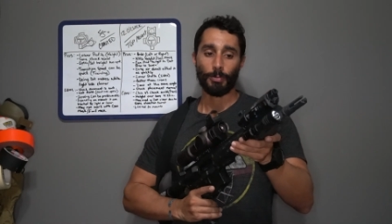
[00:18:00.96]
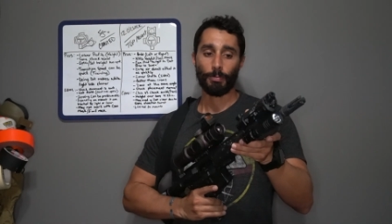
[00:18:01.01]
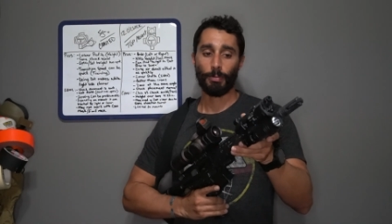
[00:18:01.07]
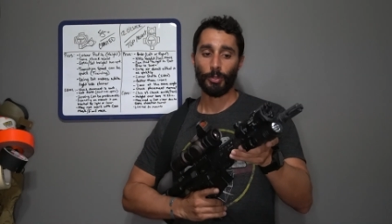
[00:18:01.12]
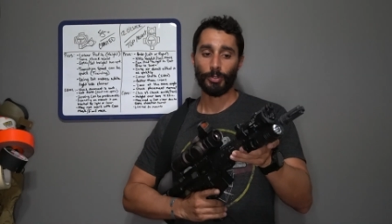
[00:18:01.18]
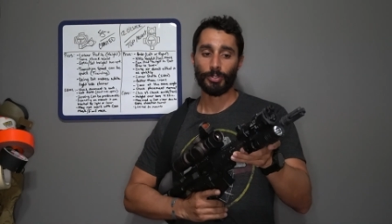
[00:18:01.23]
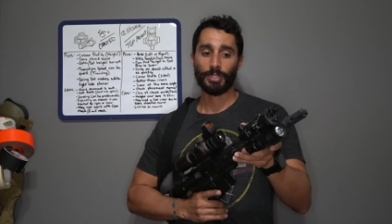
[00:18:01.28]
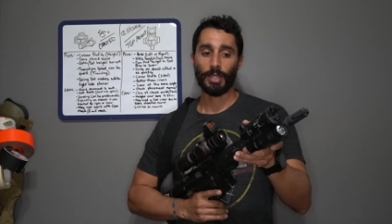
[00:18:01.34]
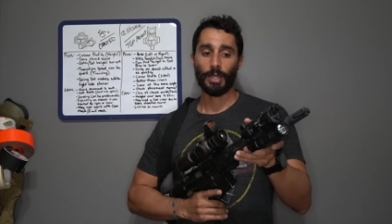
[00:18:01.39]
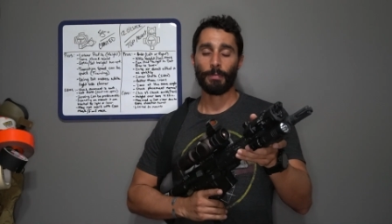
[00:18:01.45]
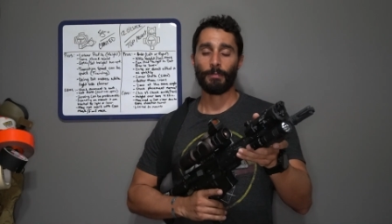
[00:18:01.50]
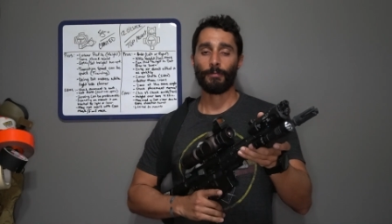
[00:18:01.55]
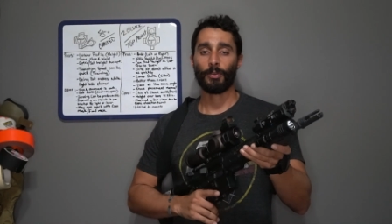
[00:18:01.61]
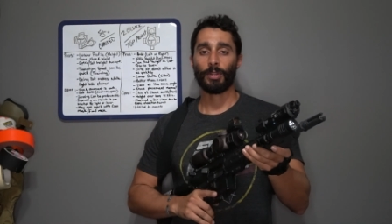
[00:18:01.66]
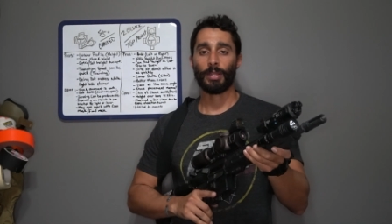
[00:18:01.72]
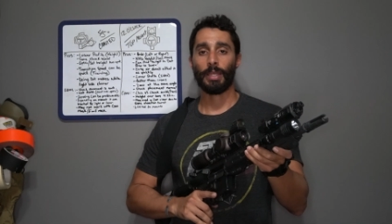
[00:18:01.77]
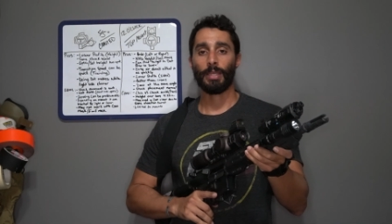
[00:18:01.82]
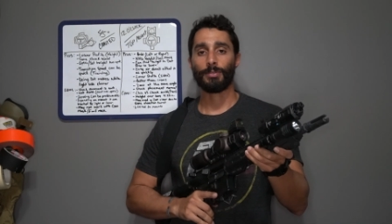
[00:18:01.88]
they're both set up
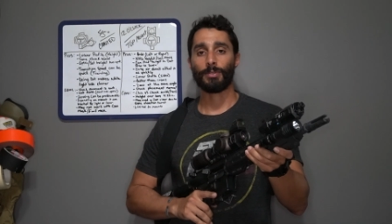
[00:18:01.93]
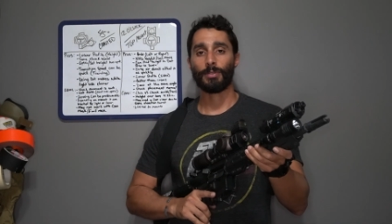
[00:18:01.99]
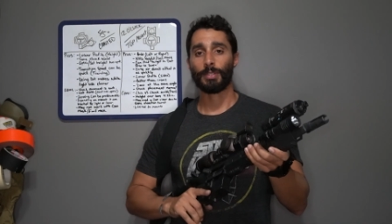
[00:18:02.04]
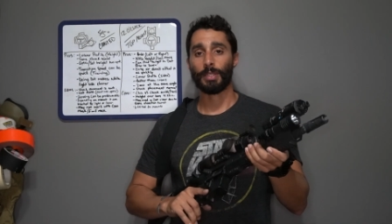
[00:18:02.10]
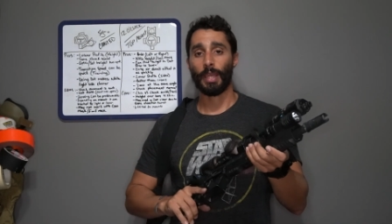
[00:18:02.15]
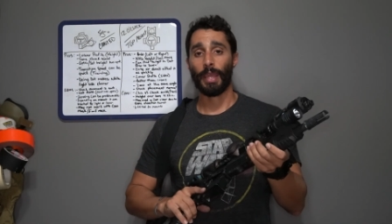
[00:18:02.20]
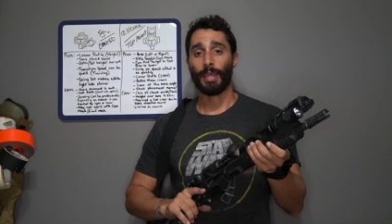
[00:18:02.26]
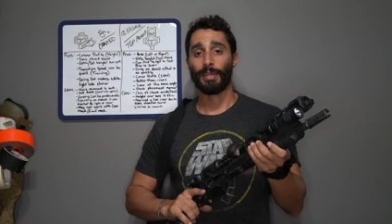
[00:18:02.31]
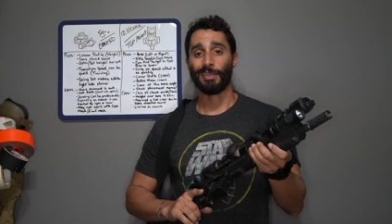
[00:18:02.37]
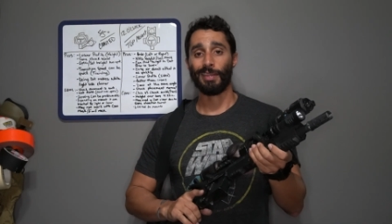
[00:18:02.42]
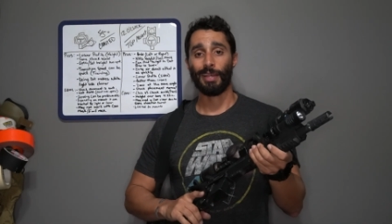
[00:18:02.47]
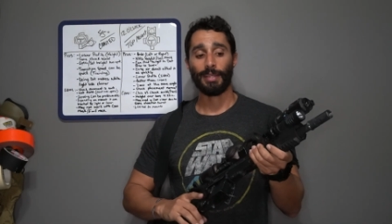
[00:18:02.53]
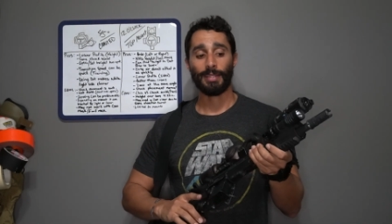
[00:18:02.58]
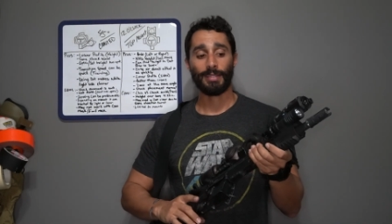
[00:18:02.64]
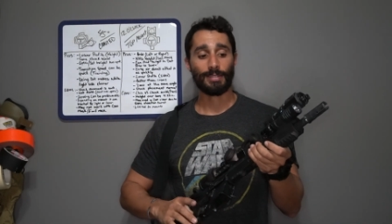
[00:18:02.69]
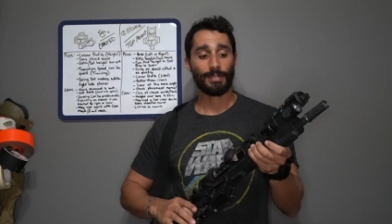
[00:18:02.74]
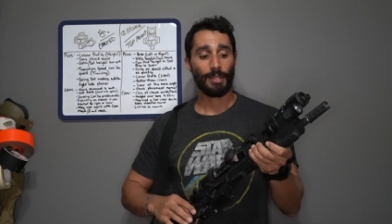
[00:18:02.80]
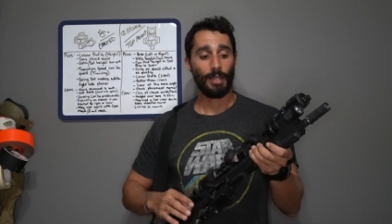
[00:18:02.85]
for lasers and
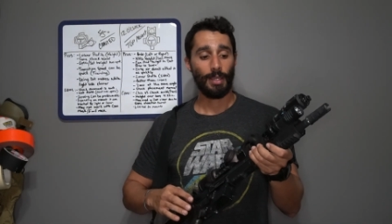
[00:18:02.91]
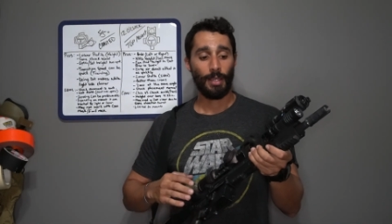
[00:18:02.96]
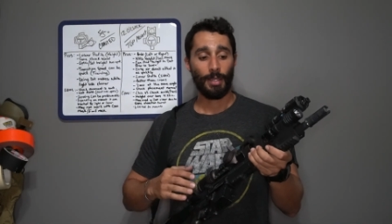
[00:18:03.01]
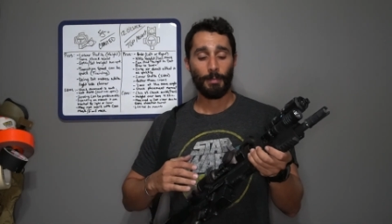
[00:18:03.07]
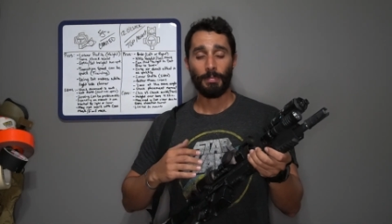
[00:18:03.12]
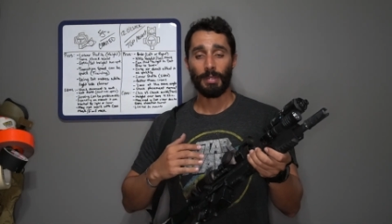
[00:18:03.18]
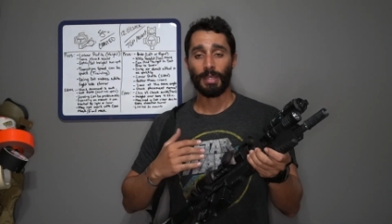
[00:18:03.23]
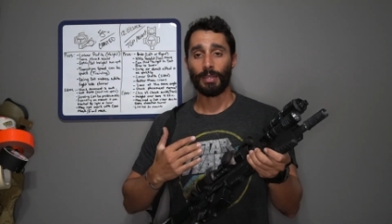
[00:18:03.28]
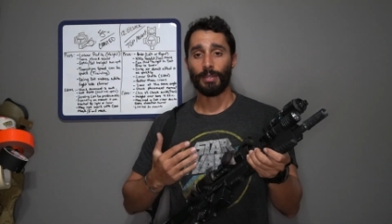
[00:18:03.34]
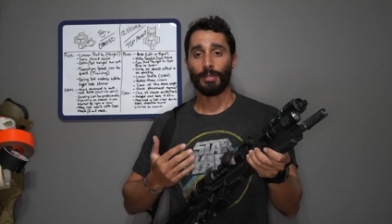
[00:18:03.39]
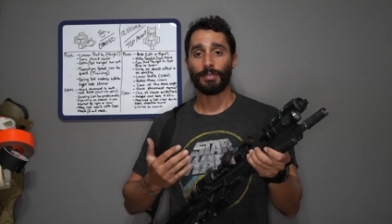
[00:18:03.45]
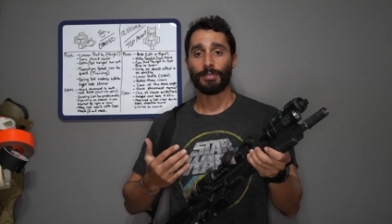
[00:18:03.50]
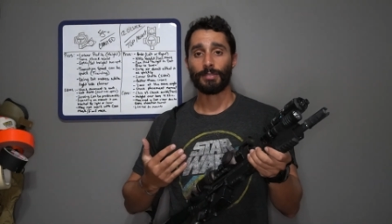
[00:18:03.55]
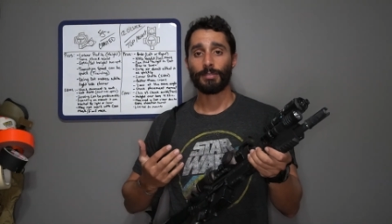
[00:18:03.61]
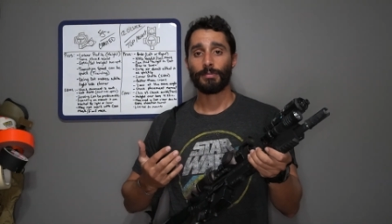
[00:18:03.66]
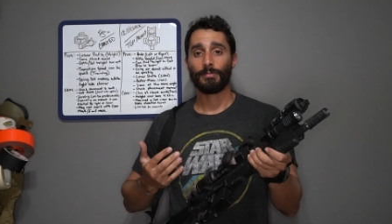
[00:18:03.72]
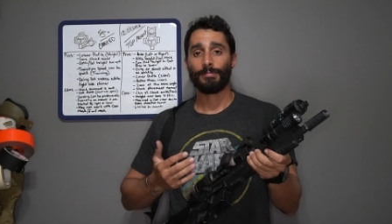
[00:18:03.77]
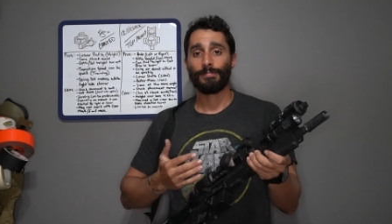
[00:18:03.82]
lights,
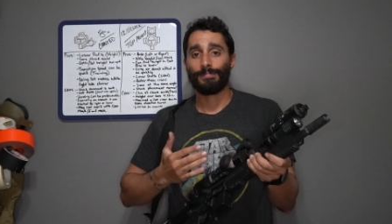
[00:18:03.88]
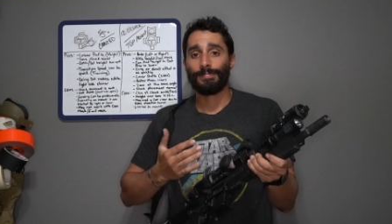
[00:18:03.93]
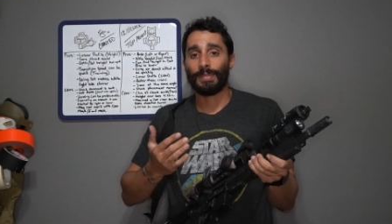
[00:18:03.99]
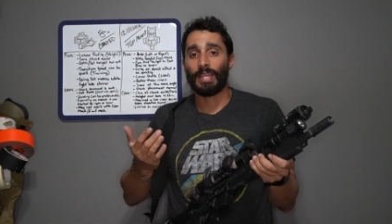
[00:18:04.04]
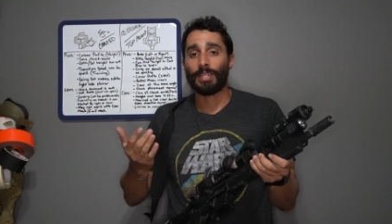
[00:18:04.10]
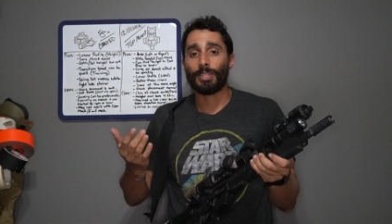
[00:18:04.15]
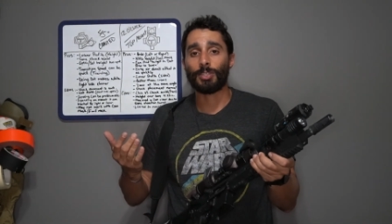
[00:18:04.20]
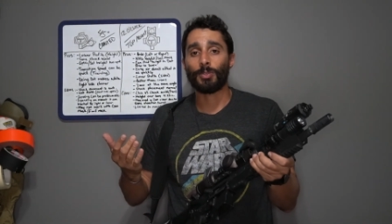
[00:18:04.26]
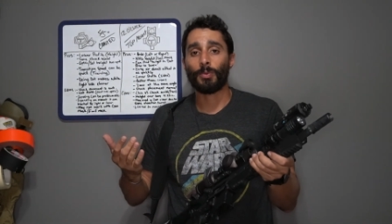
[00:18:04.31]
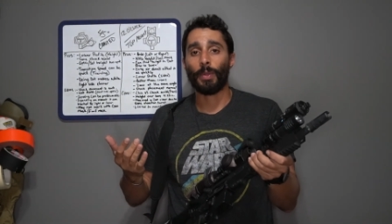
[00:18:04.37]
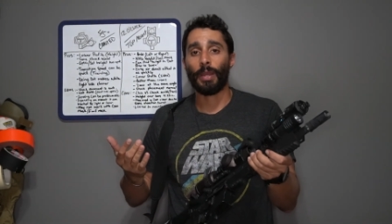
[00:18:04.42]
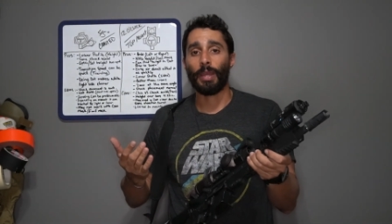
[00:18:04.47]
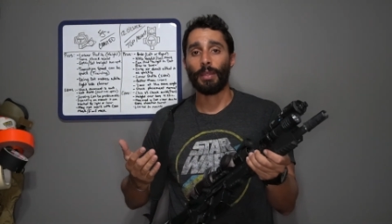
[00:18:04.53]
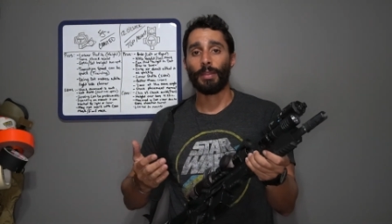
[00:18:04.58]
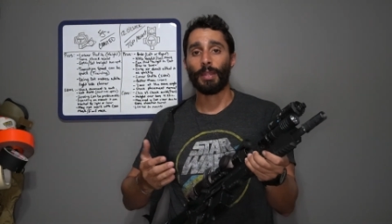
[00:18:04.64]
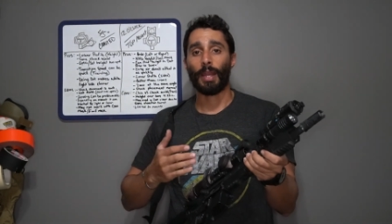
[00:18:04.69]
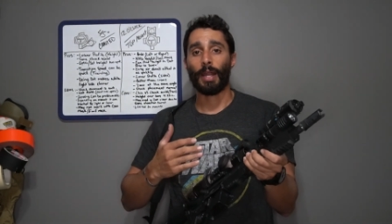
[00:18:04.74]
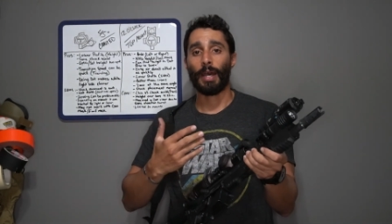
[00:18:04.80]
because that's the
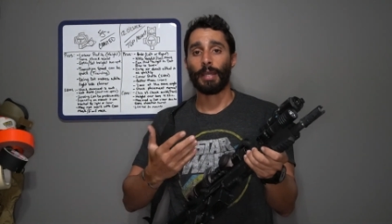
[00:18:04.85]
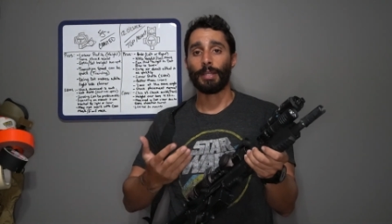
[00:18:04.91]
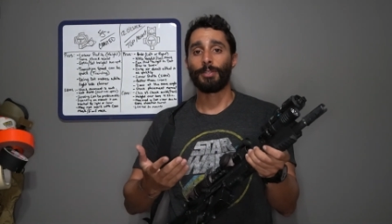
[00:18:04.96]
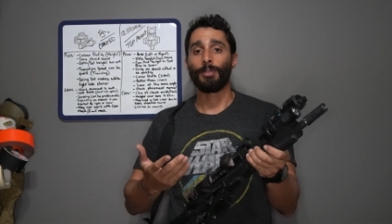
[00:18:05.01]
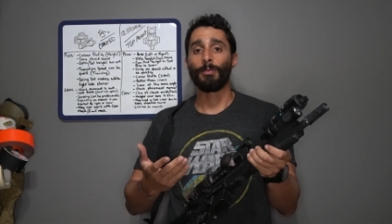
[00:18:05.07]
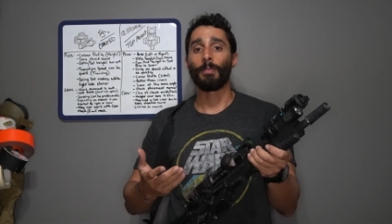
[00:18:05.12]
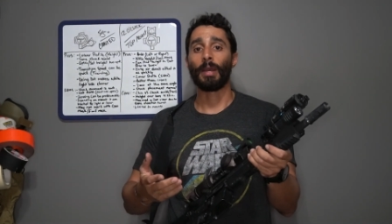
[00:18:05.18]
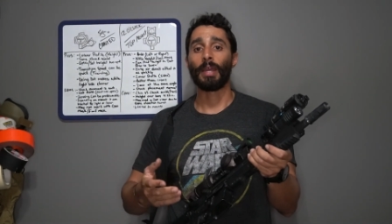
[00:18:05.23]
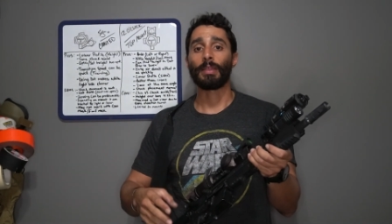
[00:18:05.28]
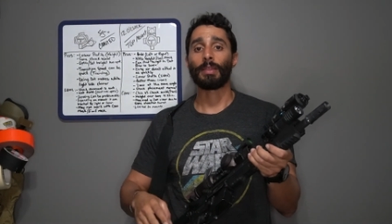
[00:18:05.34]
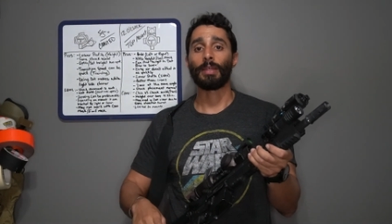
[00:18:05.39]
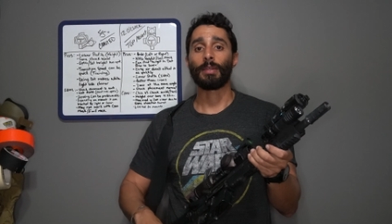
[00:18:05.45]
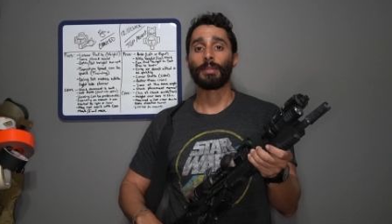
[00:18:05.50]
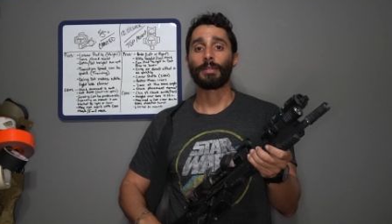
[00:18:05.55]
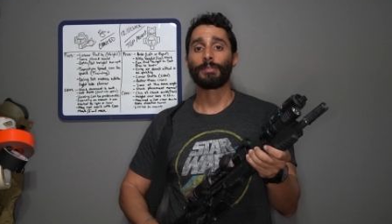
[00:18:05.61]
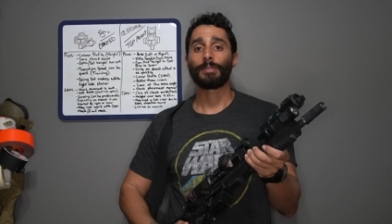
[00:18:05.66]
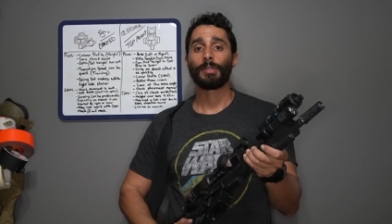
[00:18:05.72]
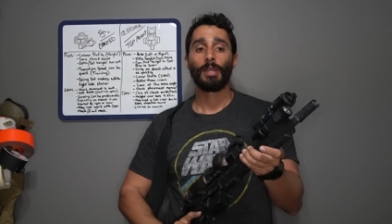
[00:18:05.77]
way that I do my
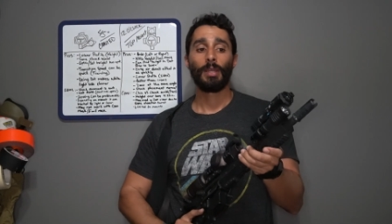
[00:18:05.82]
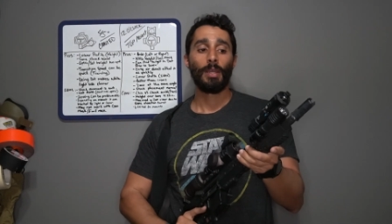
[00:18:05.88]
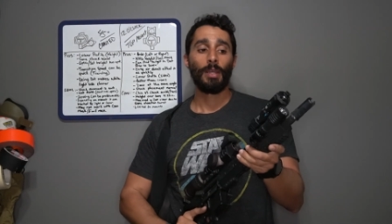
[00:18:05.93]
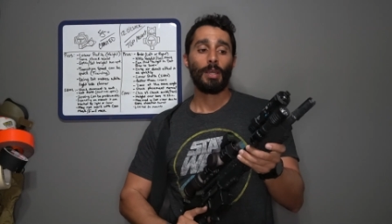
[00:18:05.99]
things.